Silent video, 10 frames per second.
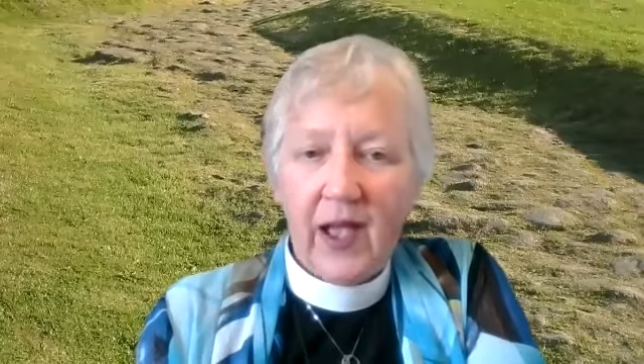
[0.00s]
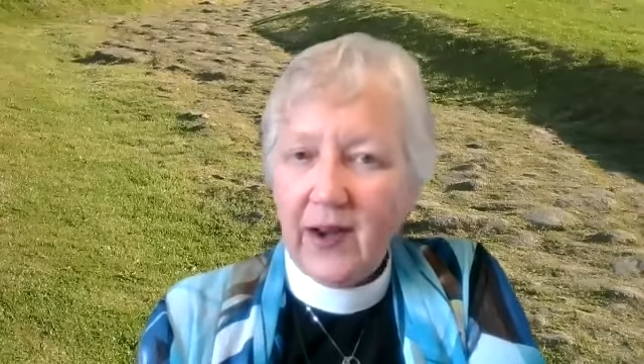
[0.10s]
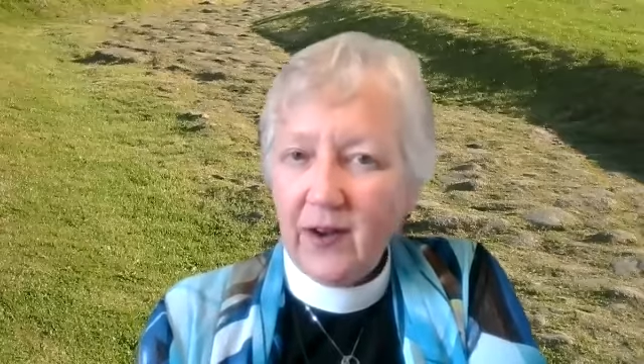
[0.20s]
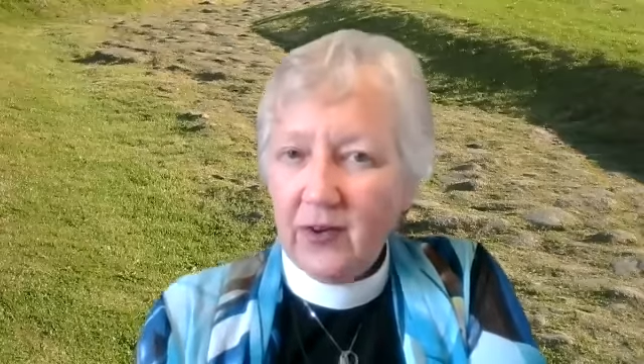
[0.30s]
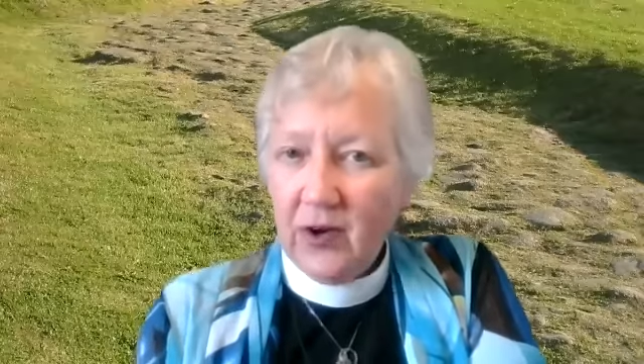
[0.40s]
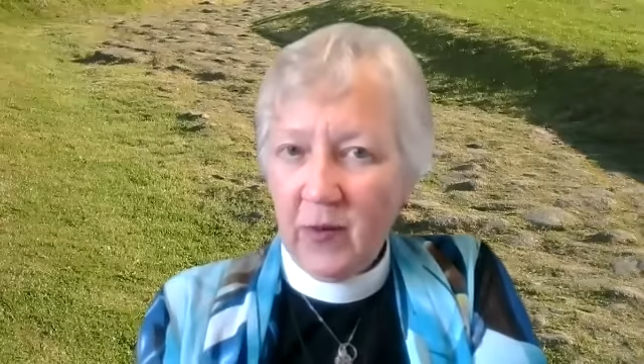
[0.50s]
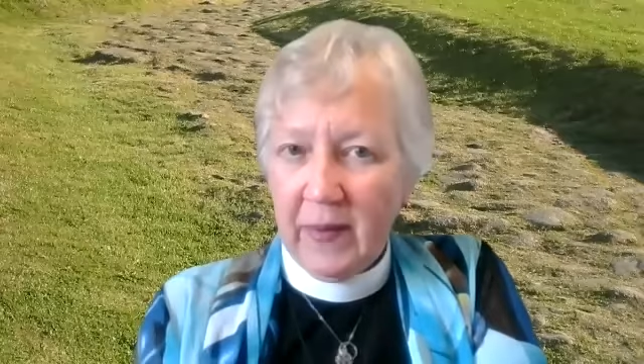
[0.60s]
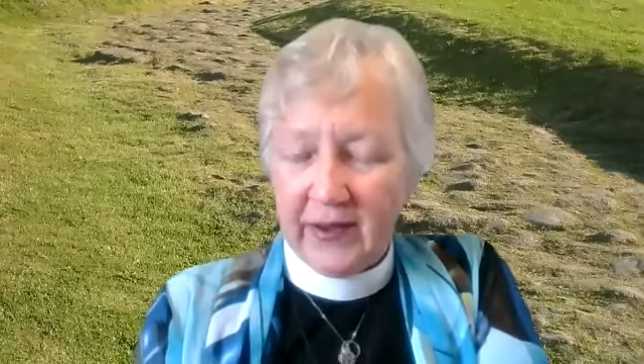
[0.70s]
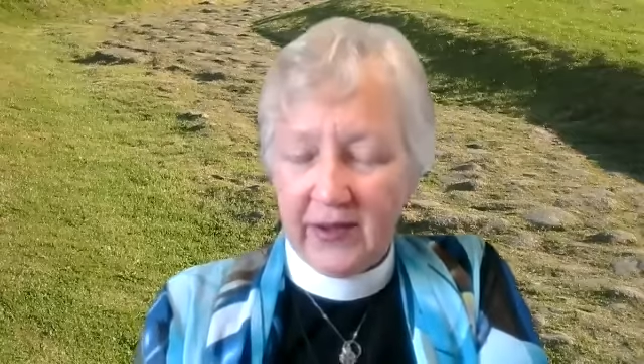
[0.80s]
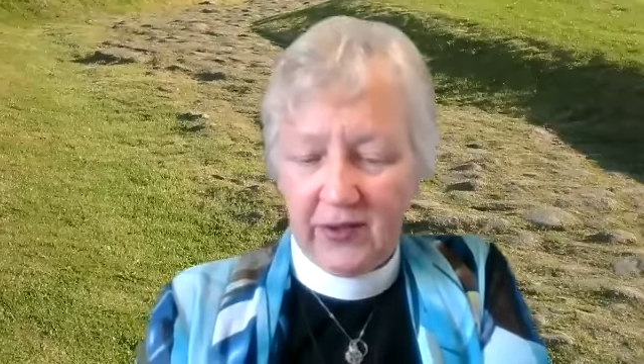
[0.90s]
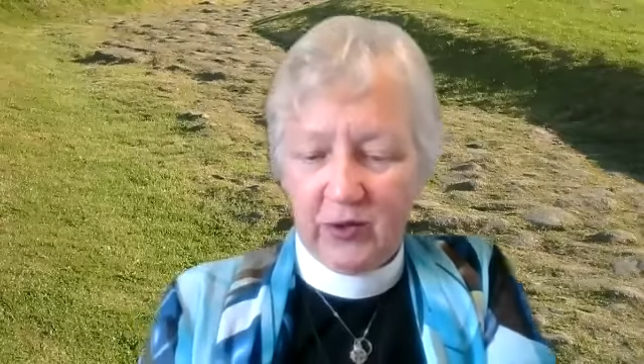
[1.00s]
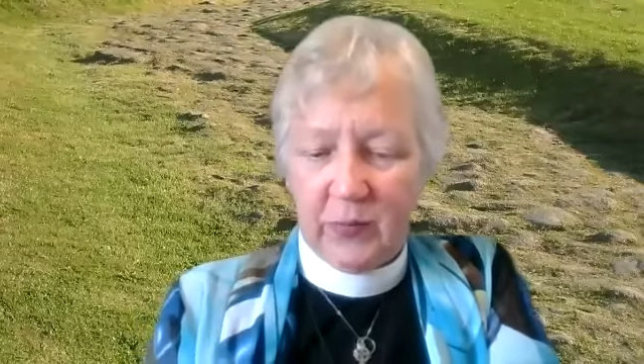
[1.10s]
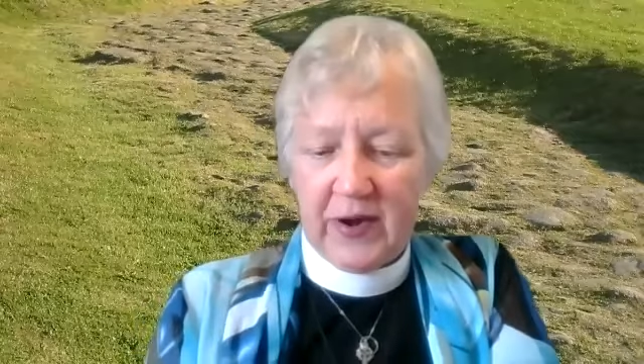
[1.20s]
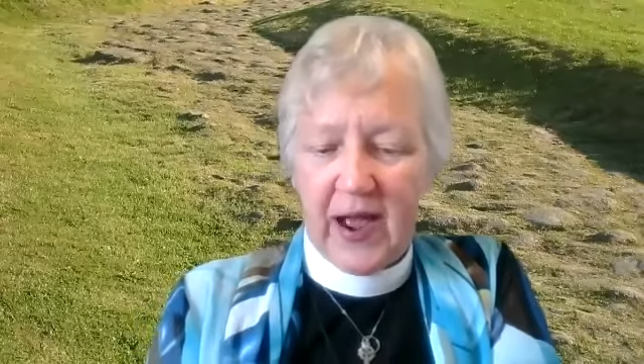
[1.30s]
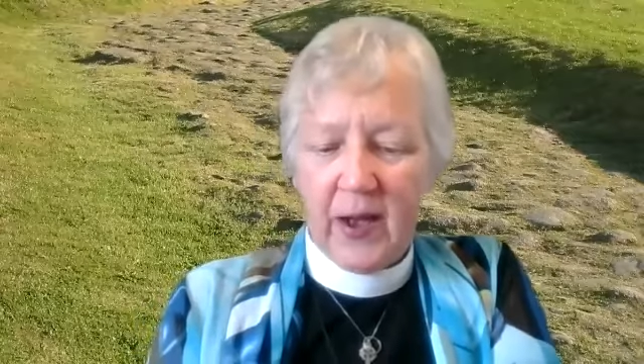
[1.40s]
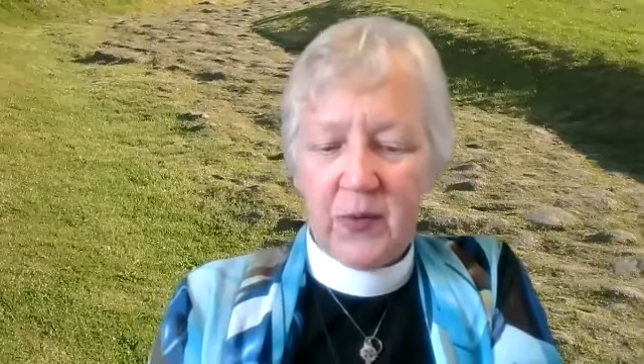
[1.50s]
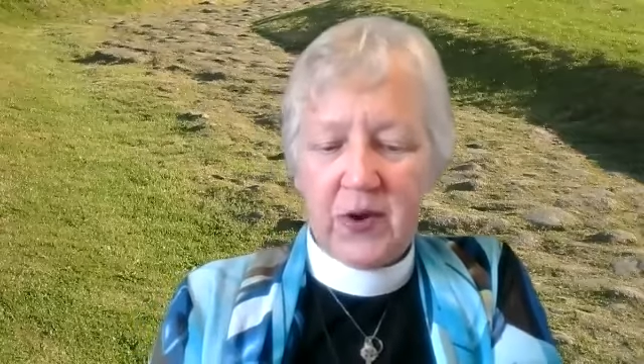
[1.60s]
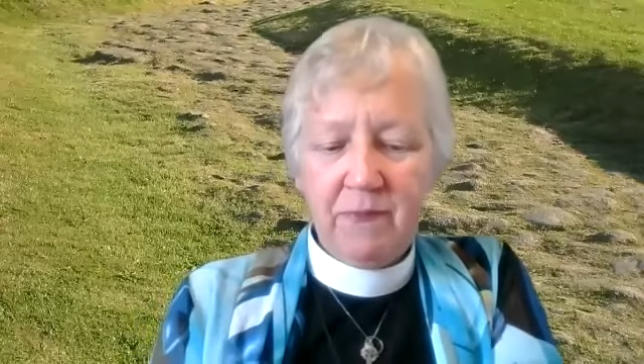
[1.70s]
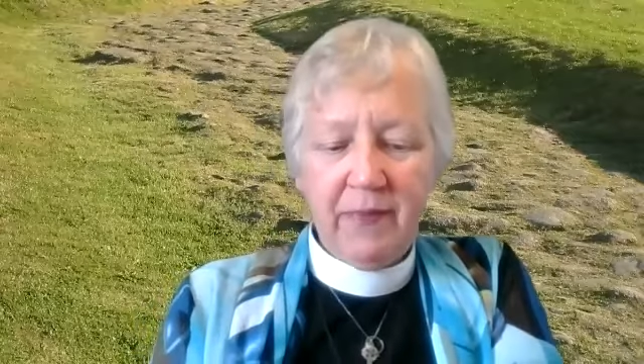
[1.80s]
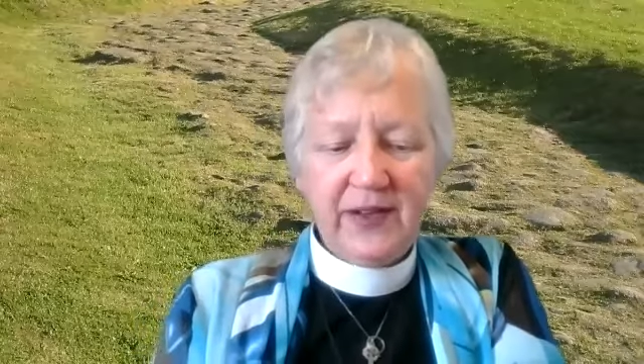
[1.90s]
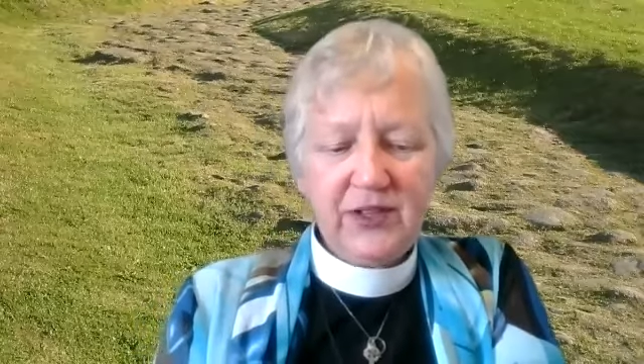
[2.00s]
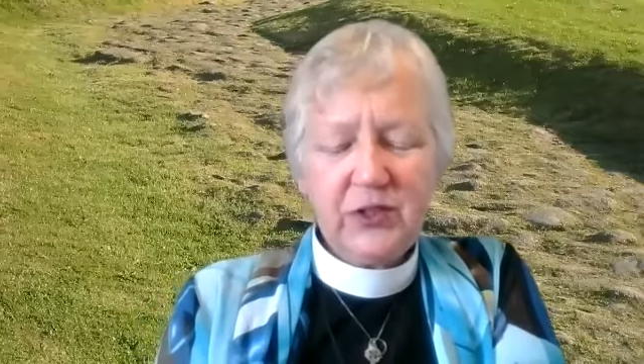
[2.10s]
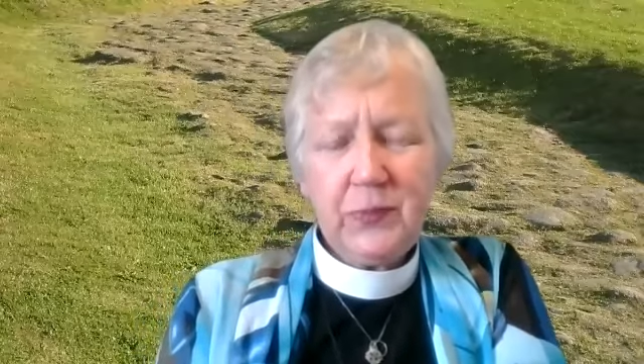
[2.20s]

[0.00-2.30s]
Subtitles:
I don't know about you, but I would much